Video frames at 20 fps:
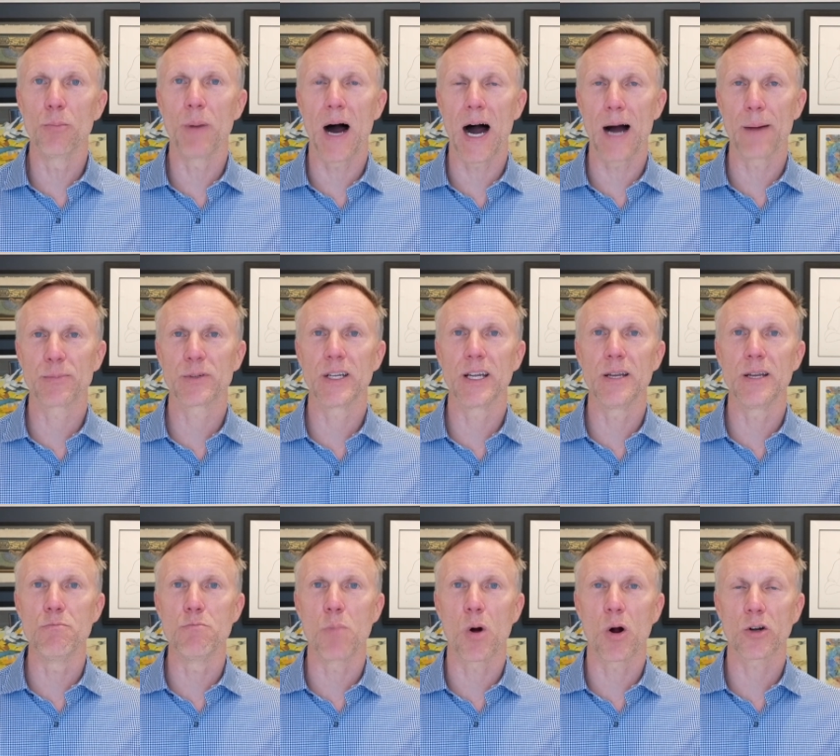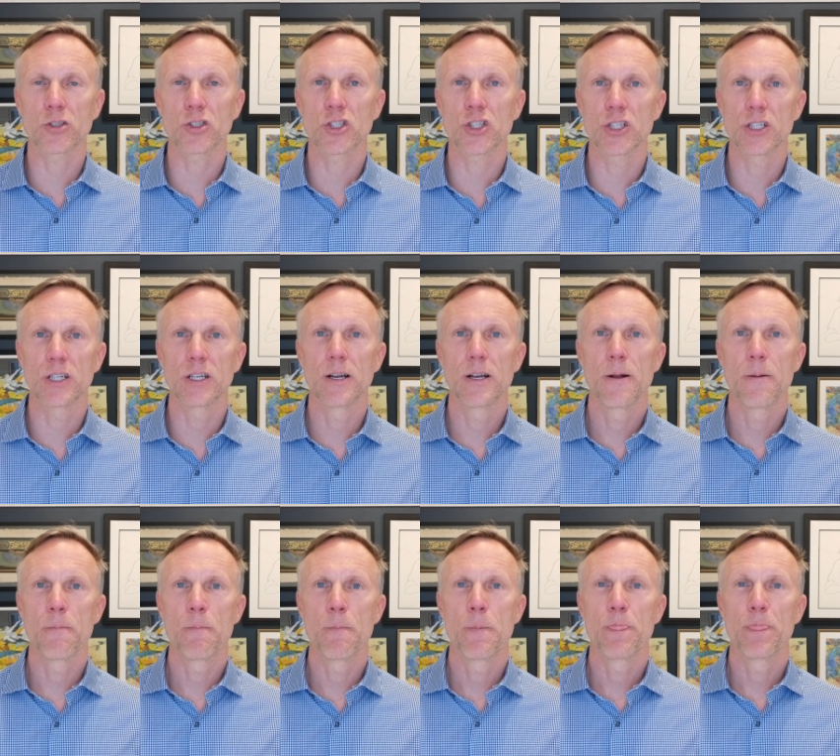popped in March
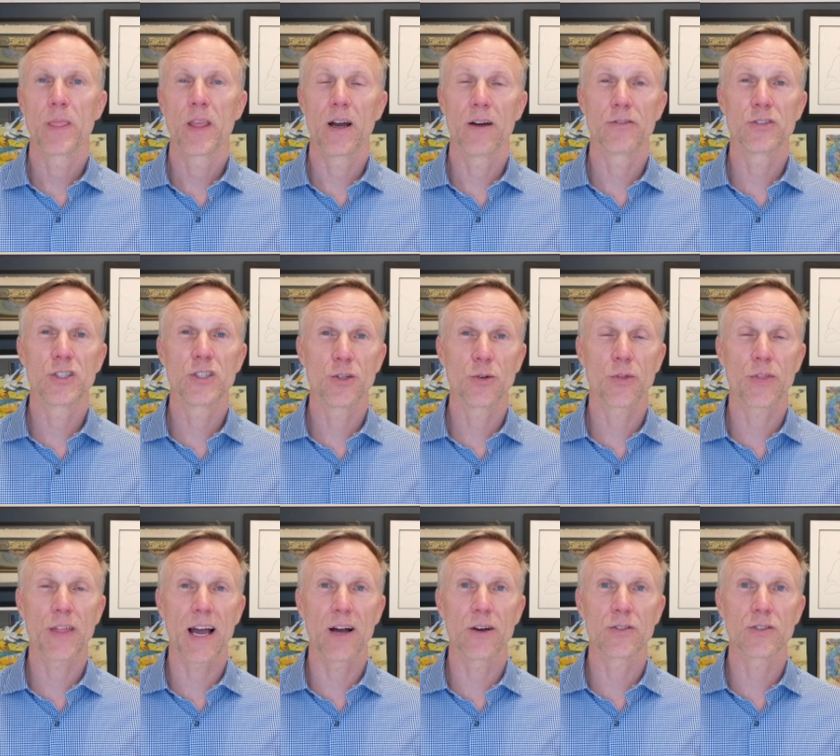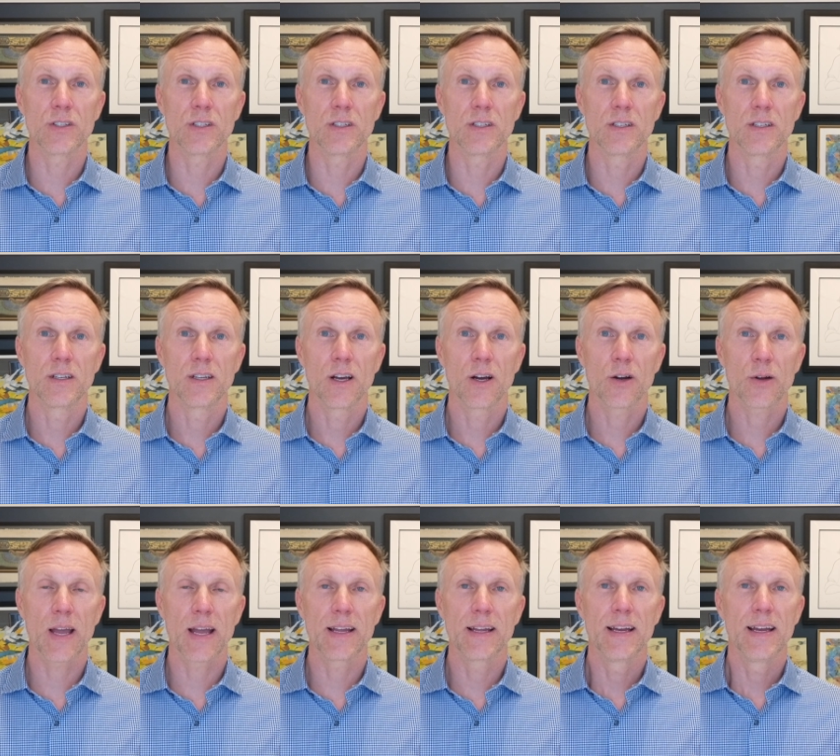of 2000,
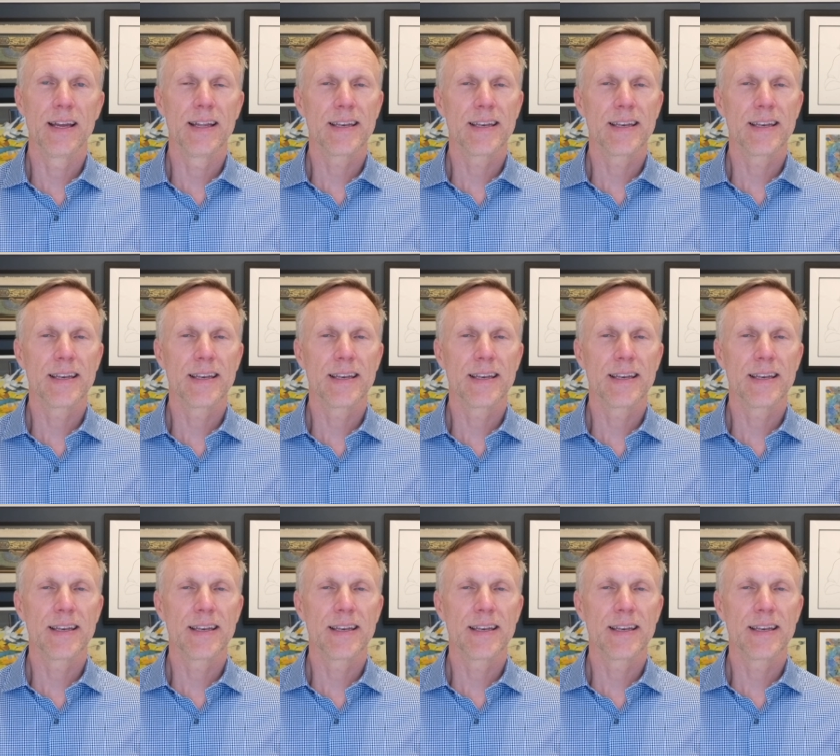okay?